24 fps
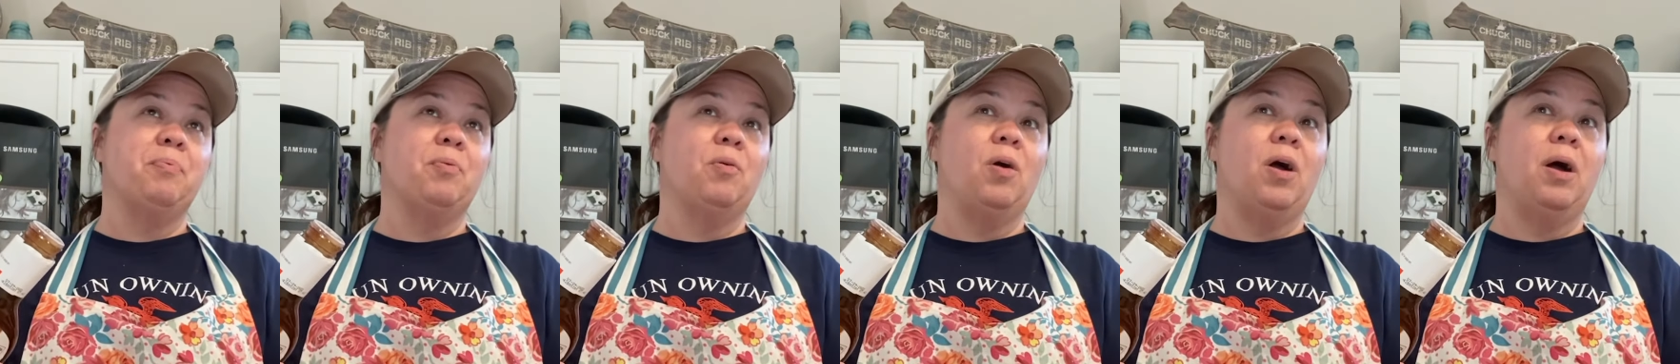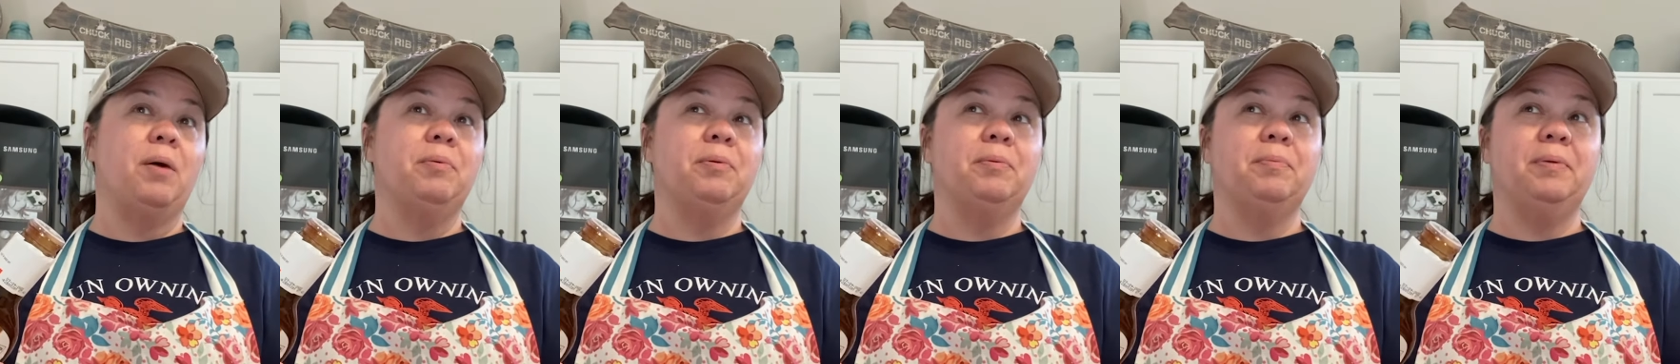
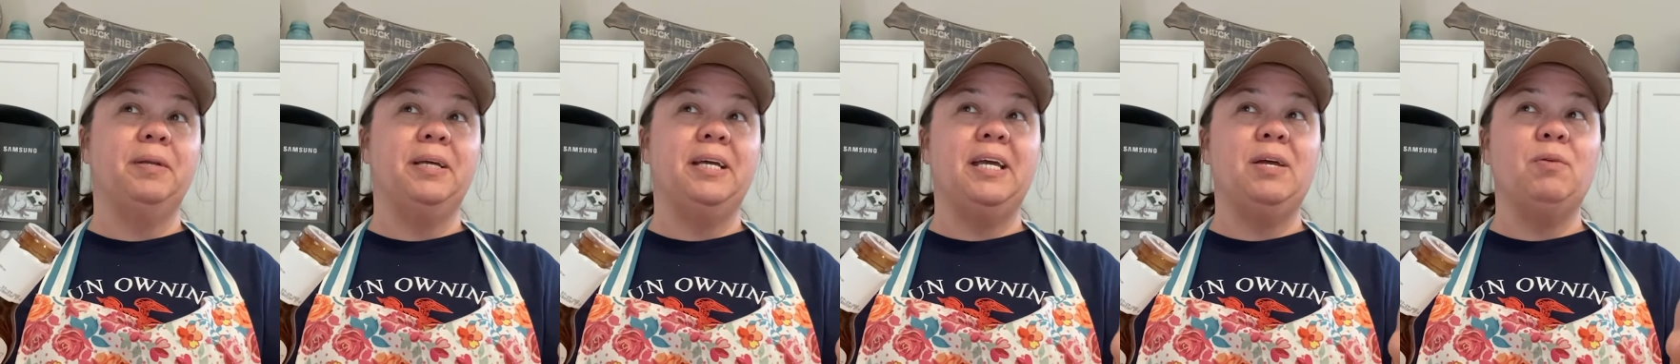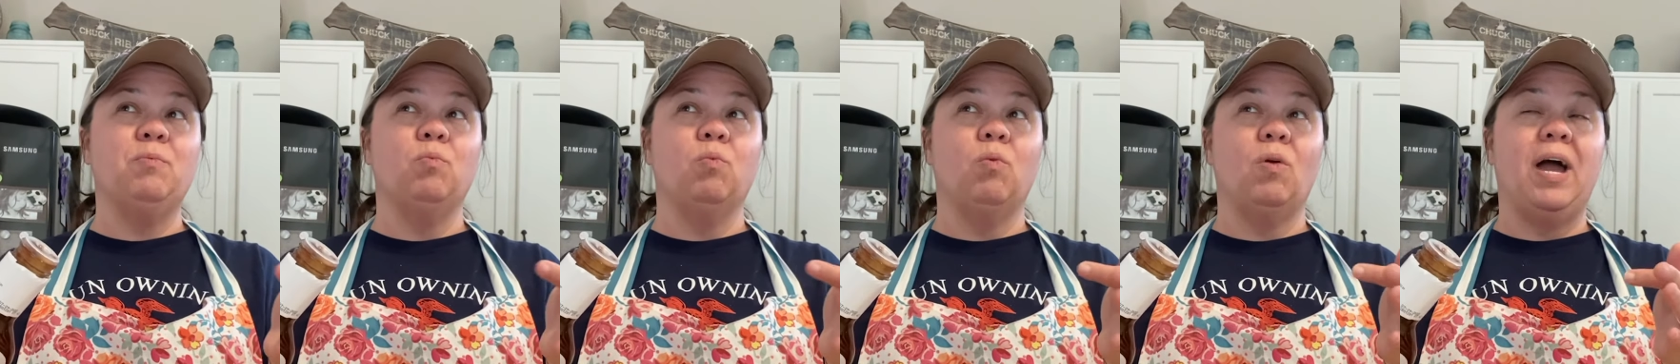
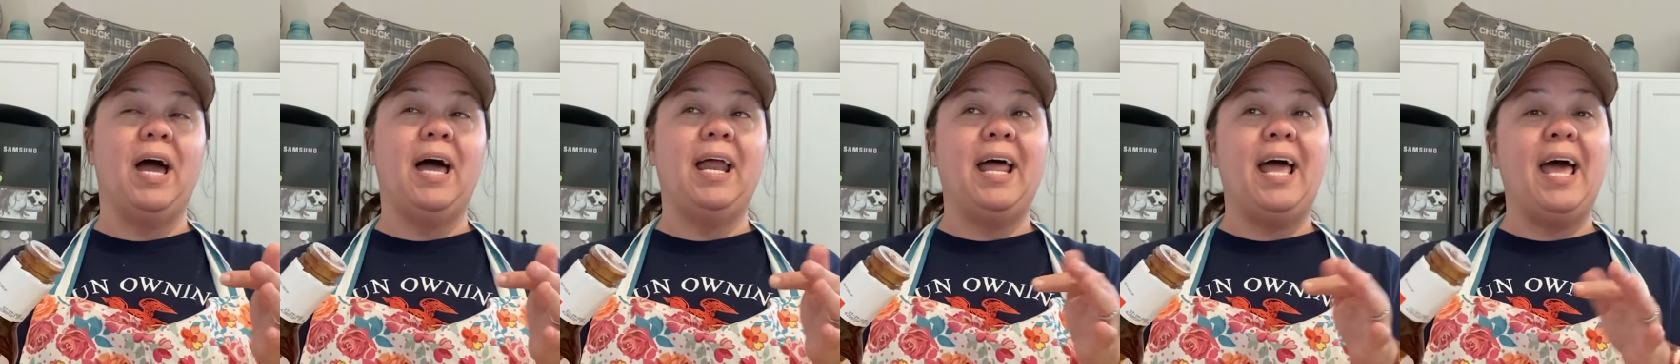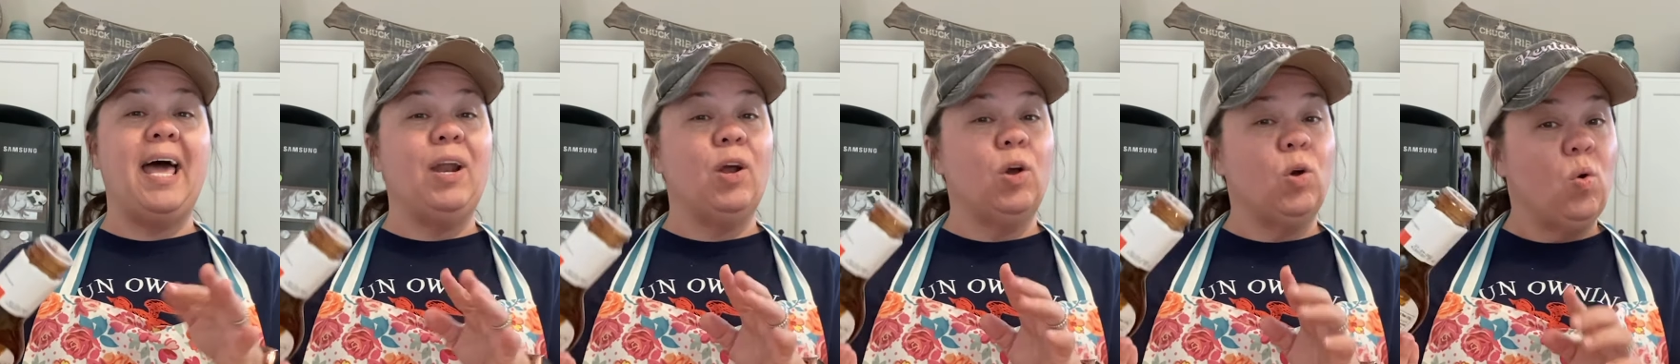probably right
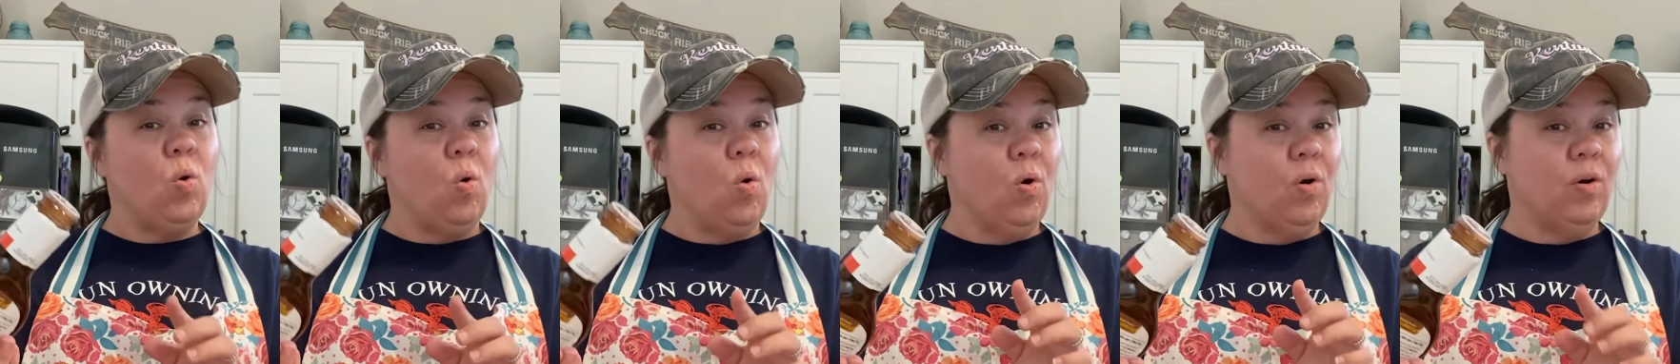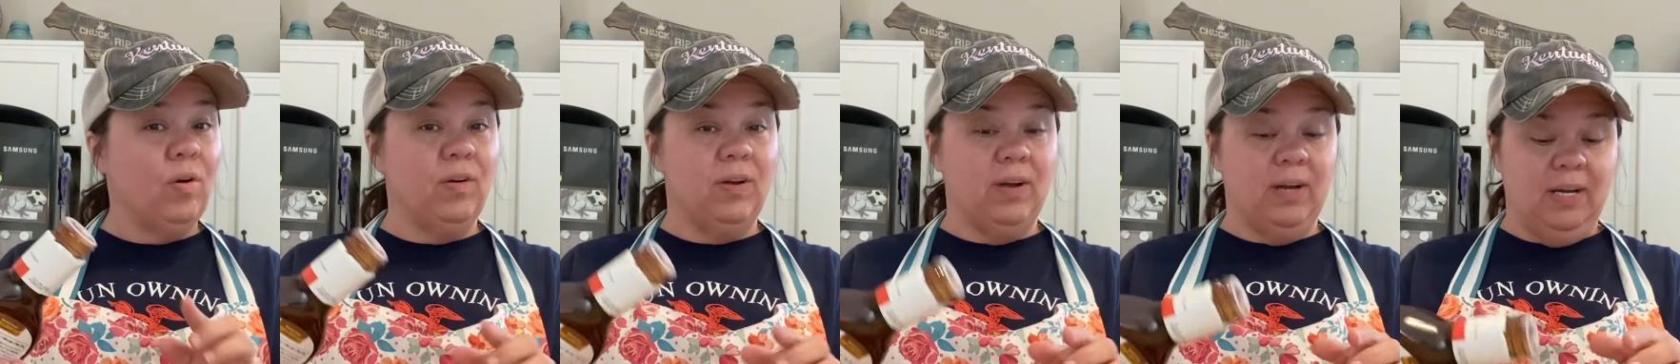at
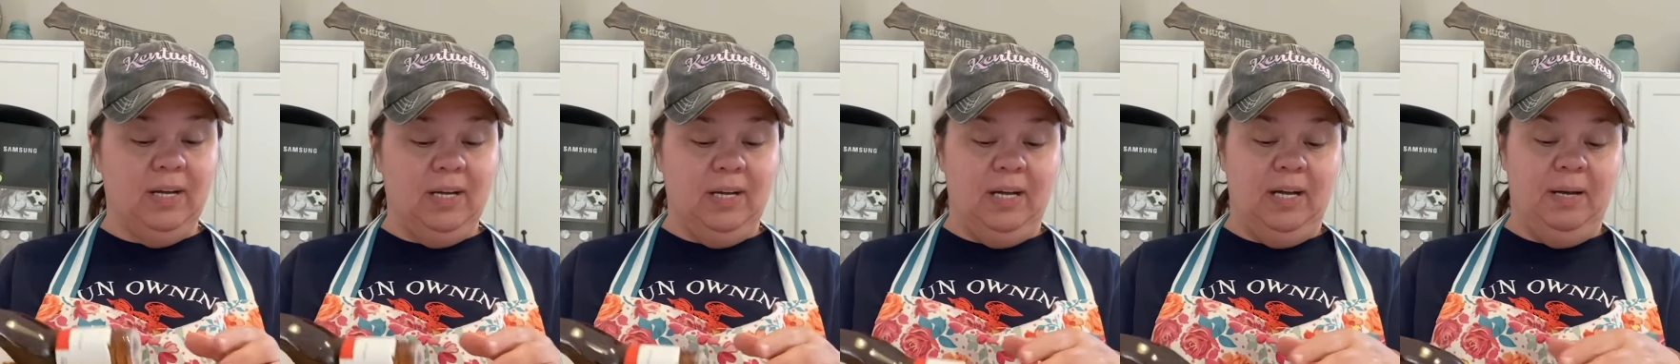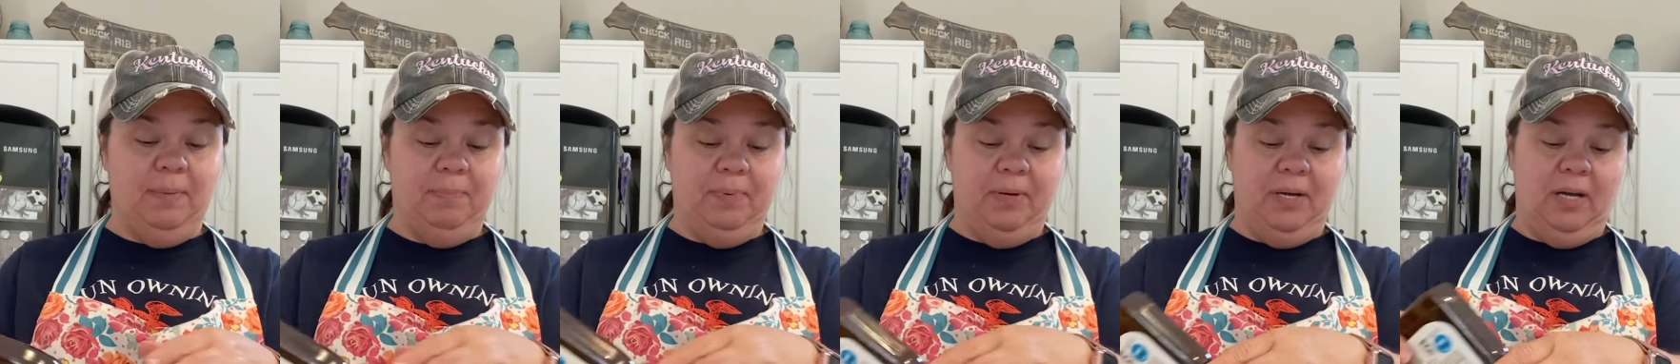1/4
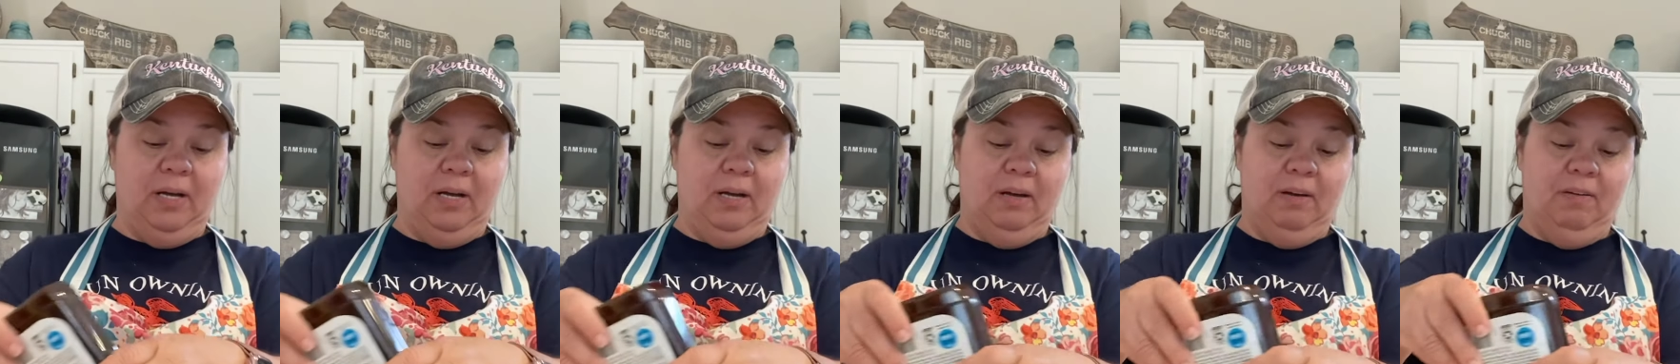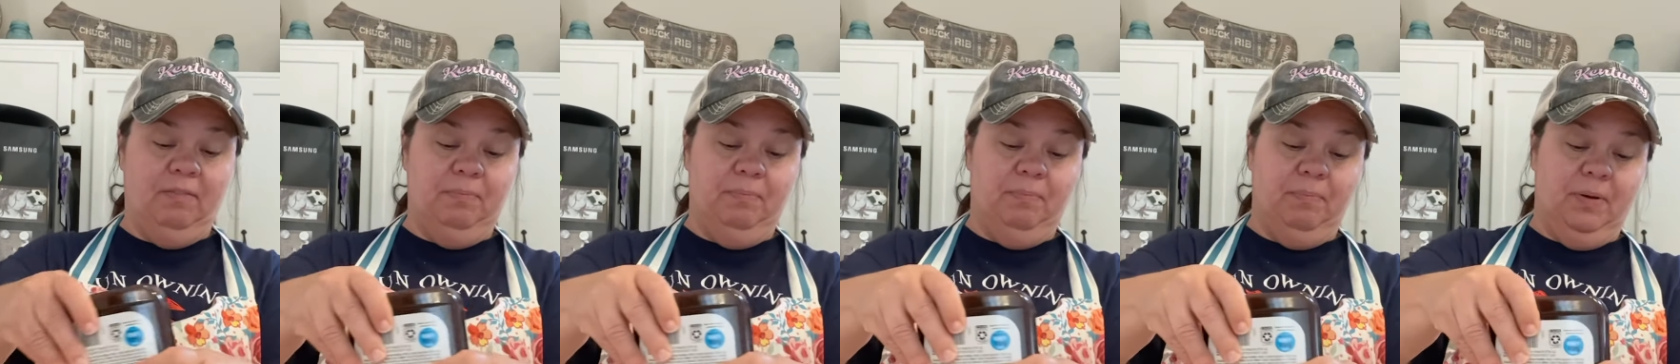cup
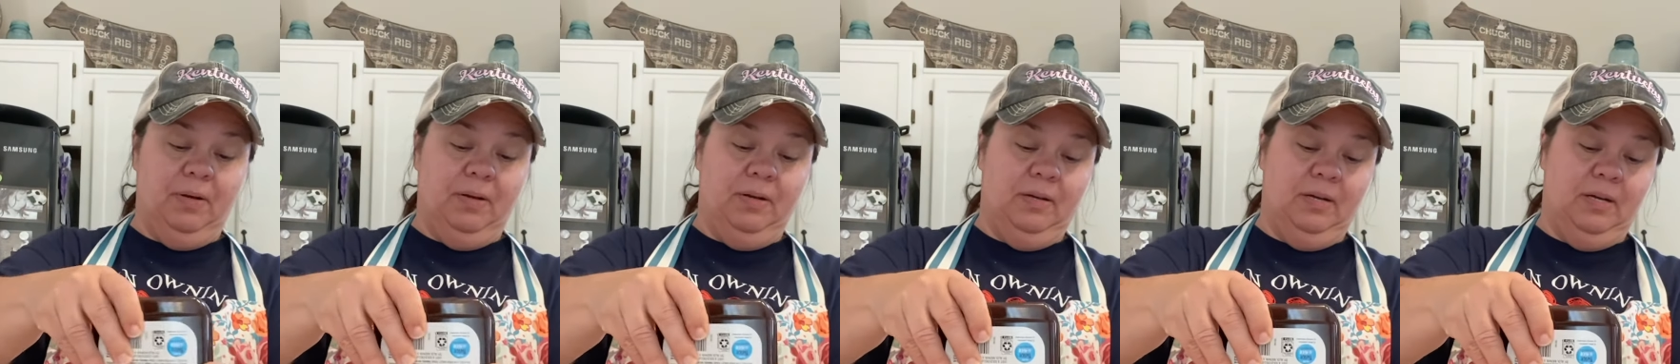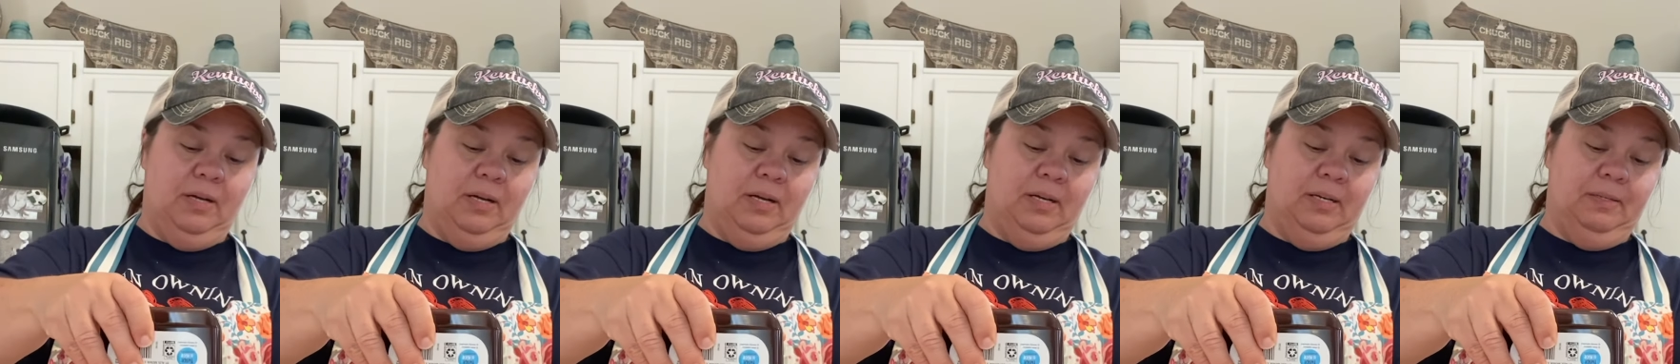
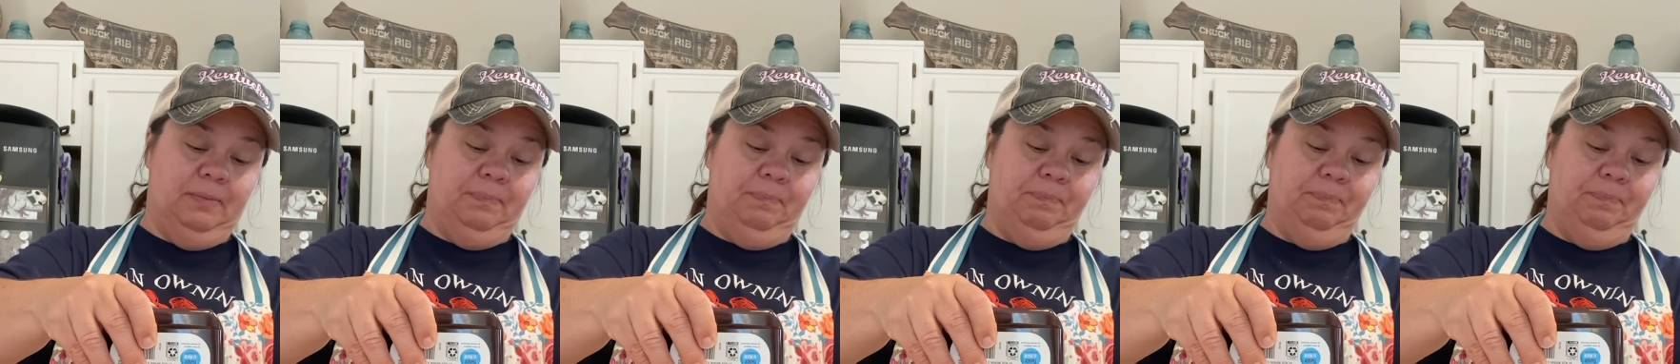of